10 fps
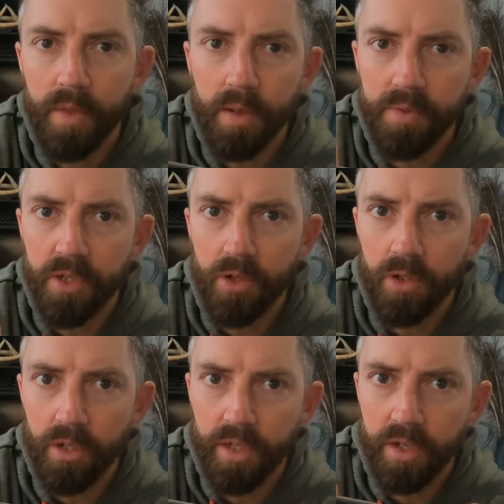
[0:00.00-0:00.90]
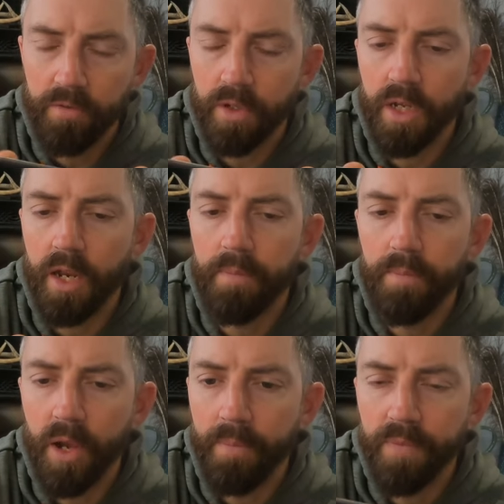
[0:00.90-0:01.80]
I'm still a little indifferent on it.
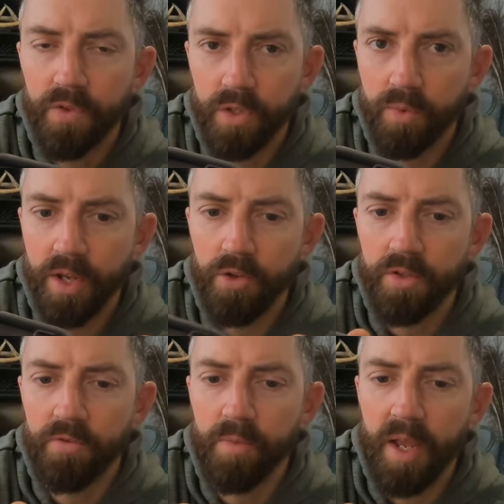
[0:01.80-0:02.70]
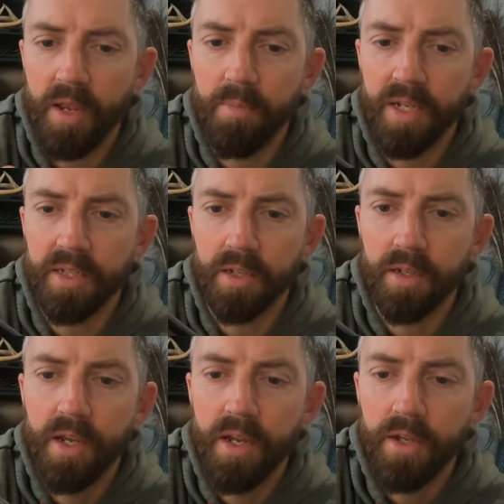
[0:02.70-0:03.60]
But so this is what I use for my
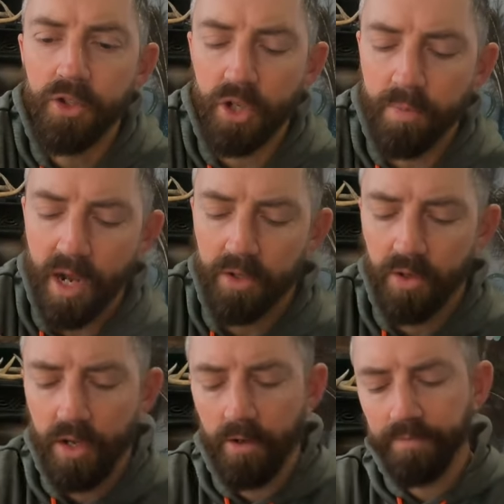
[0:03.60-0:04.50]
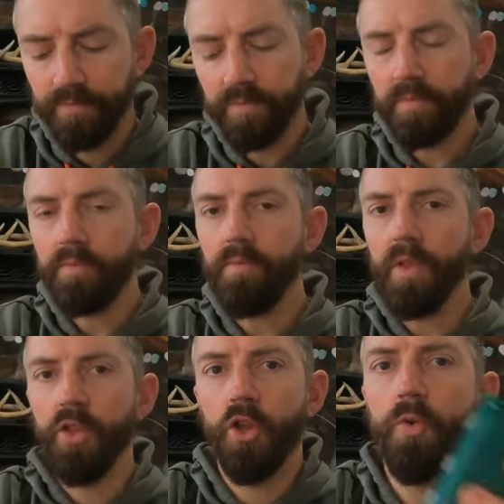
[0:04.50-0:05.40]
basic jig box right here.
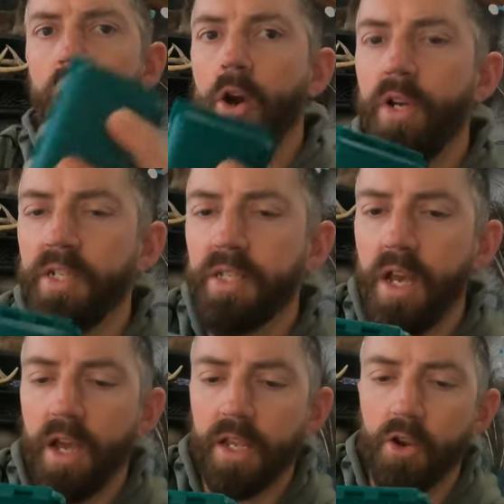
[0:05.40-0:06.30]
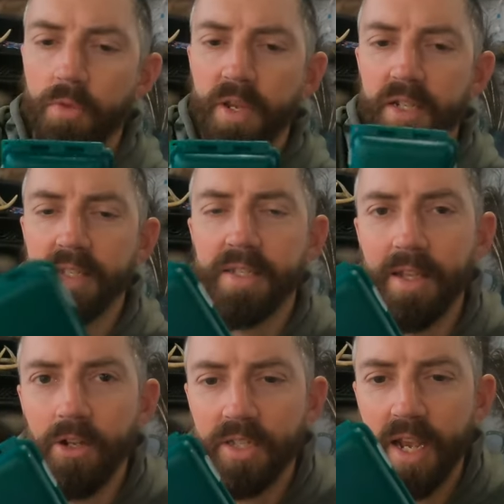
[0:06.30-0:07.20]
The other one I always uh, carry with me is this
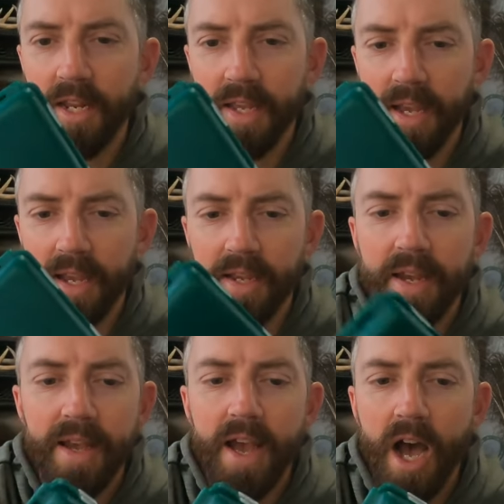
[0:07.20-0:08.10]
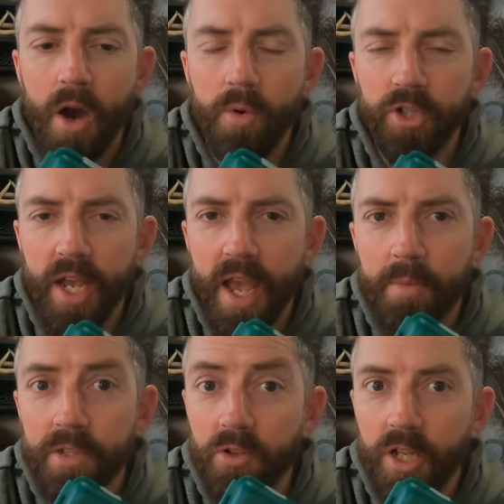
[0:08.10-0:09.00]
little tiny guy, uh, which I
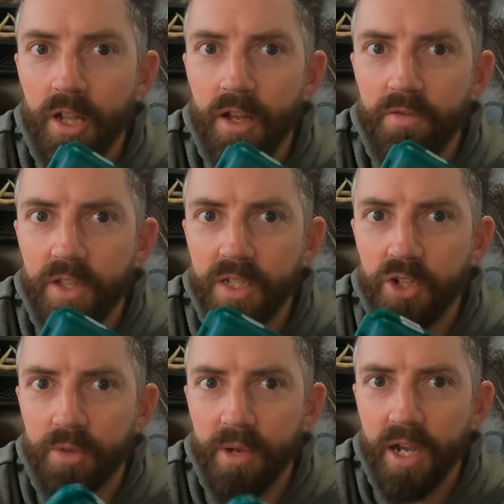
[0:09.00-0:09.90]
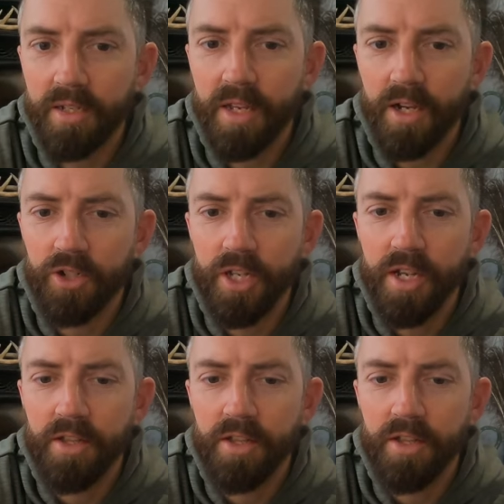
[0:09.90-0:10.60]
absolutely love this jig box, actually.